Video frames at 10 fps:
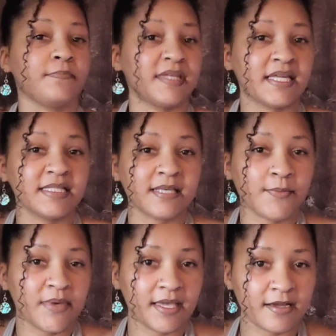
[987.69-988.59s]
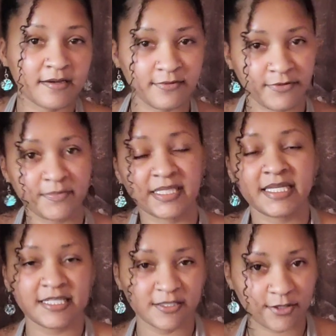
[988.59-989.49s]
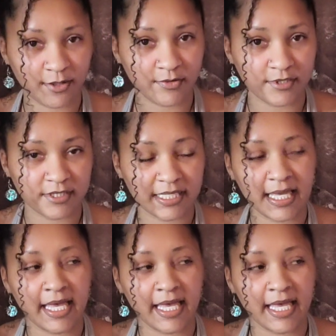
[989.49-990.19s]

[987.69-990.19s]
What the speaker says: kids up here from the East Coast.